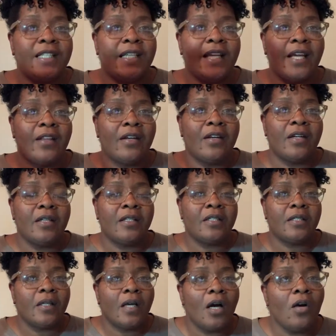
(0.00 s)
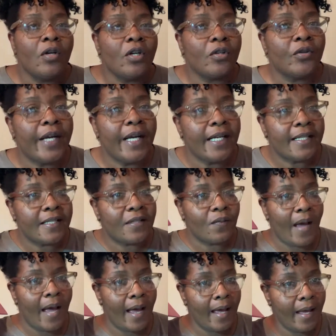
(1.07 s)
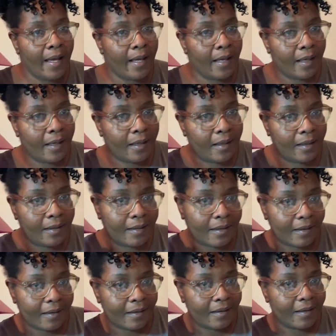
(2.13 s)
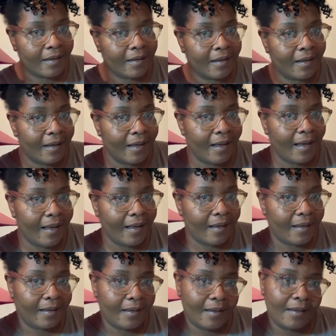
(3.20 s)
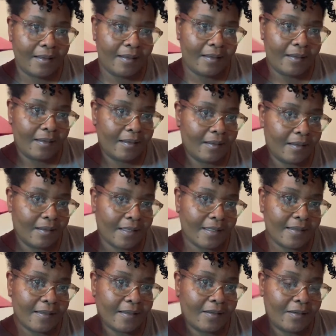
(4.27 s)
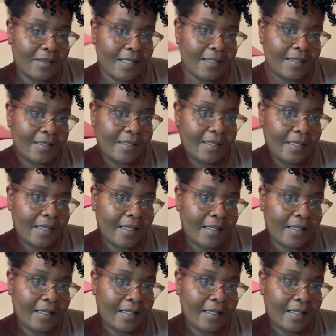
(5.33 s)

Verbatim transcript: together, to, oh, to create a swag. Hey, that's a cute idea.